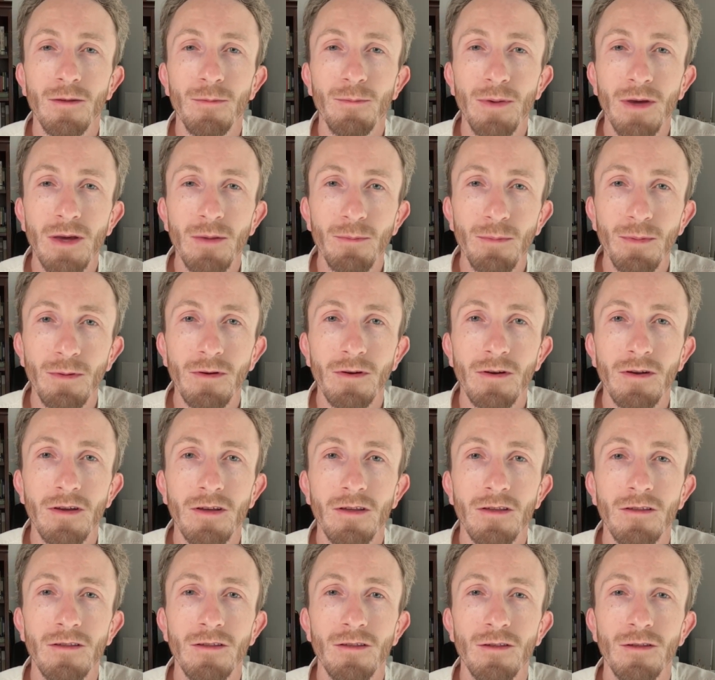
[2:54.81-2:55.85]
paper
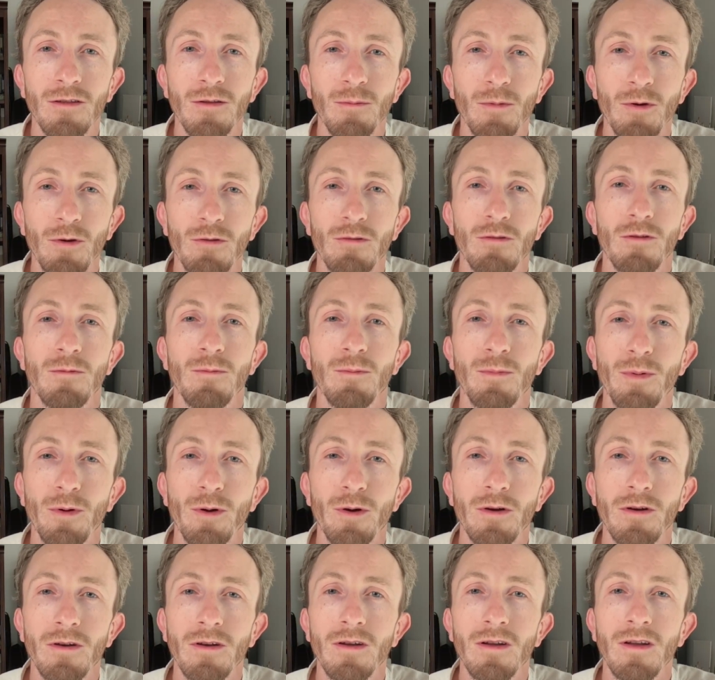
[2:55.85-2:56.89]
is the most
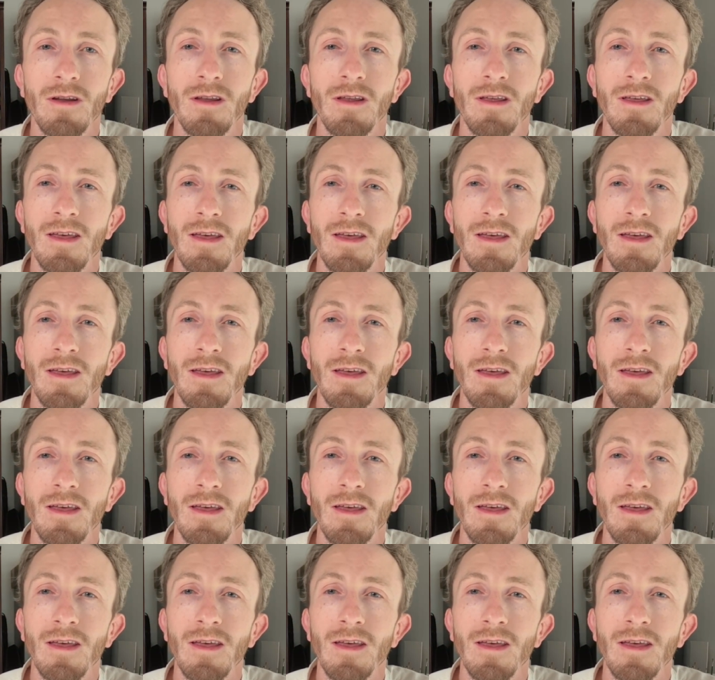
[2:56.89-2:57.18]
important.